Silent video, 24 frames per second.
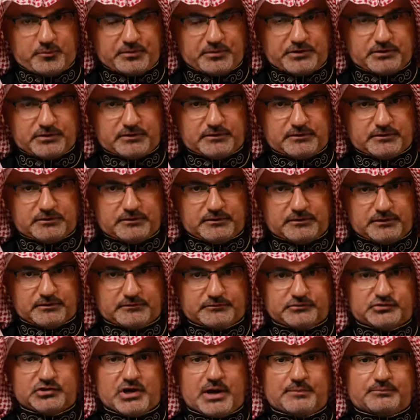opener,
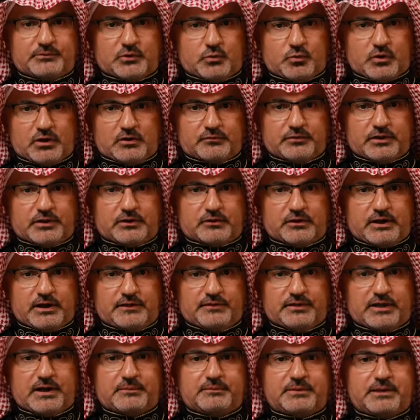the chapter 1 of the
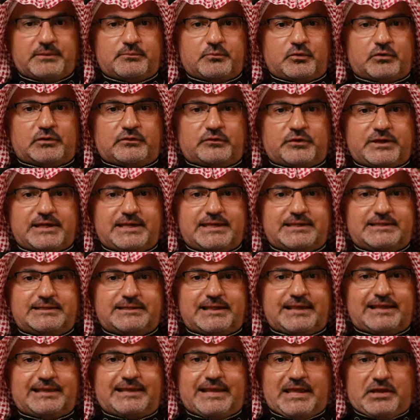Quran that people
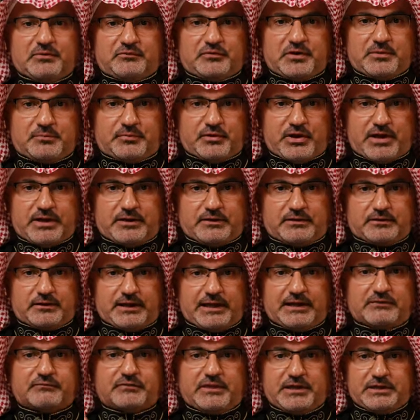read in every
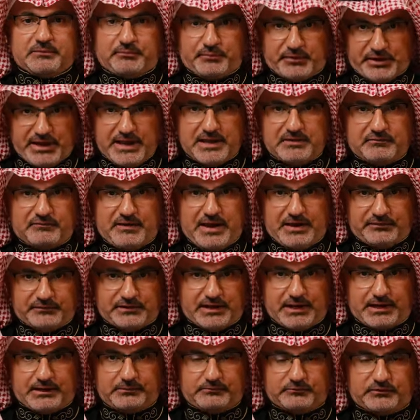prayer. If they pray 5
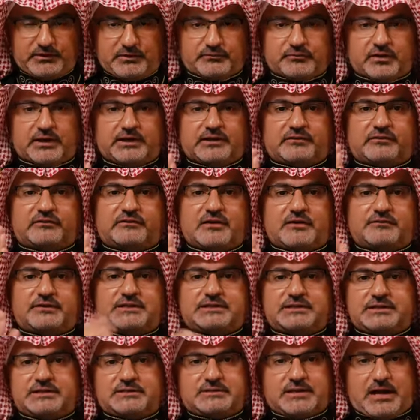times, they've read it
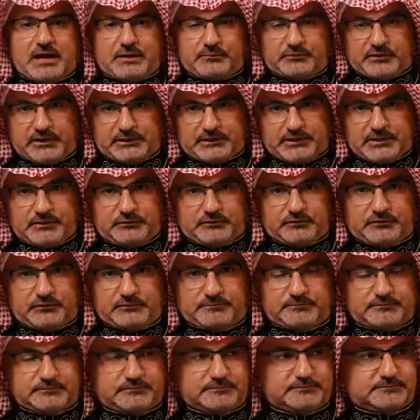17 times at least.